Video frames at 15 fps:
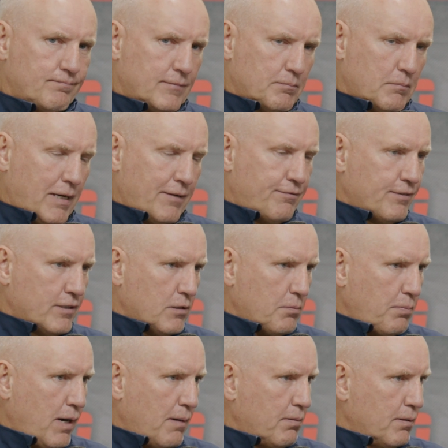my first
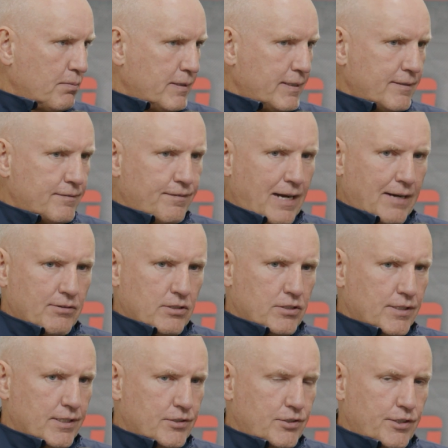probably 5 or
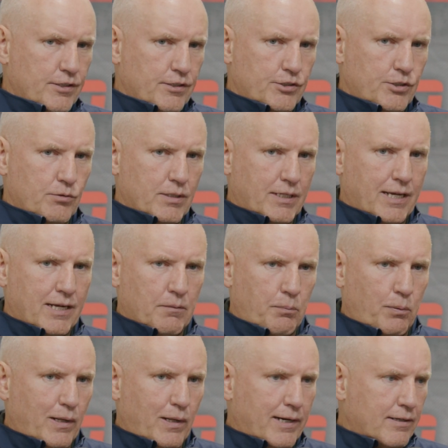6 years, you would get a
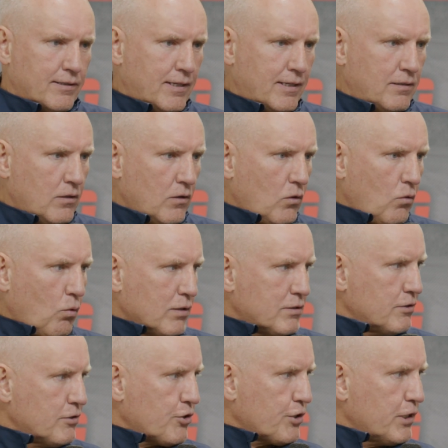player that
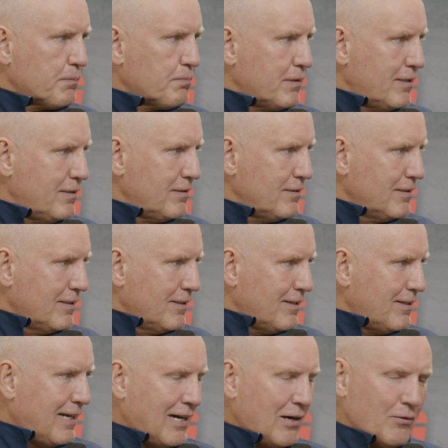wasn't scripted.
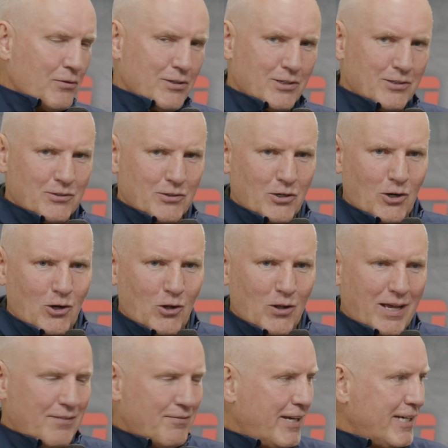Now they're all
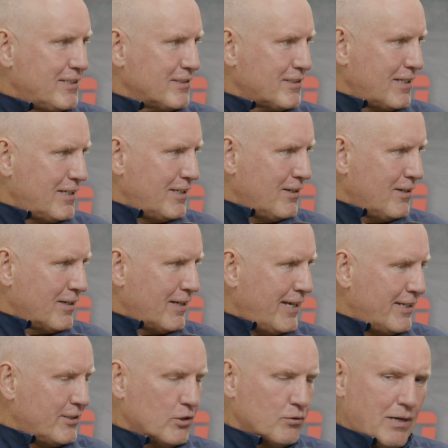have agents at a young
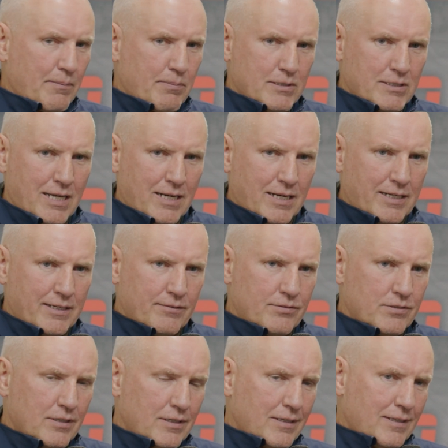age or
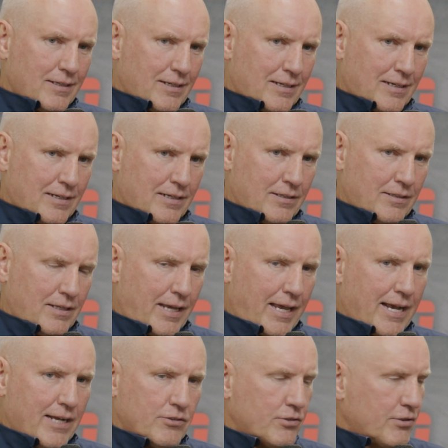representatives. The
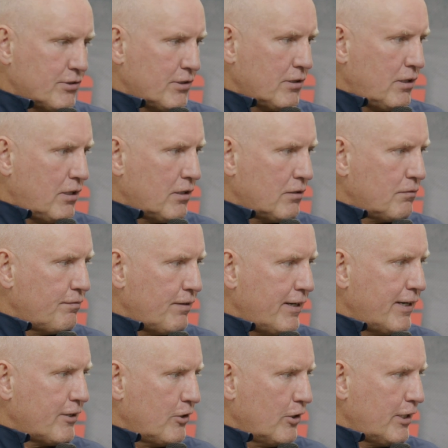answers are very
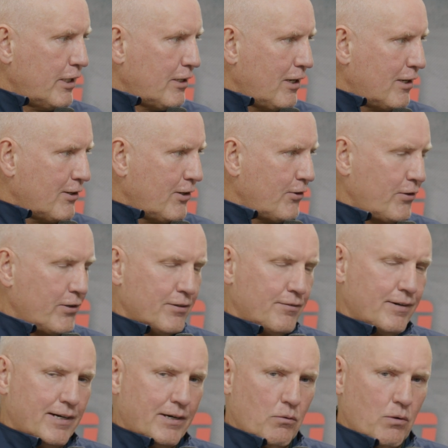cookie cutter. They're
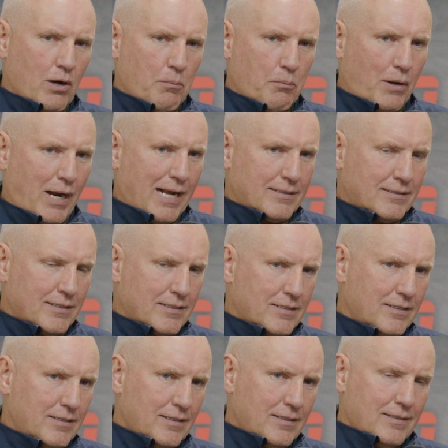very well practiced.
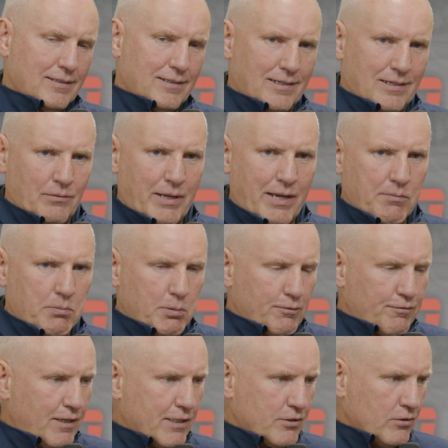We have a
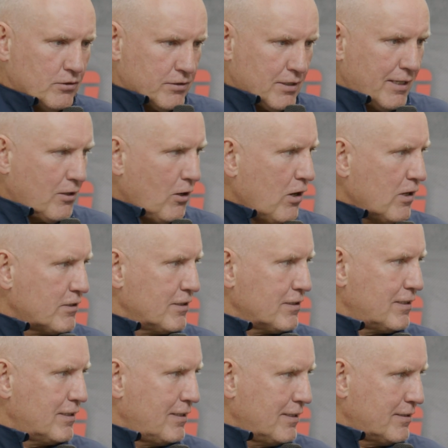professional psychologist
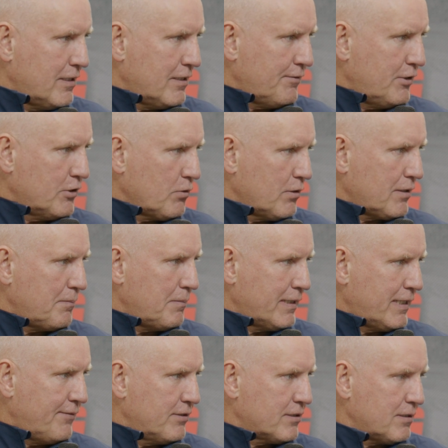that does interviews with them to
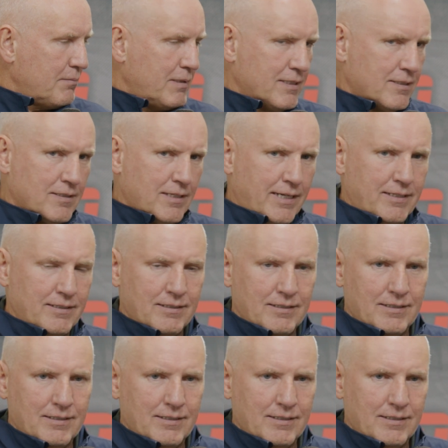give us some insight.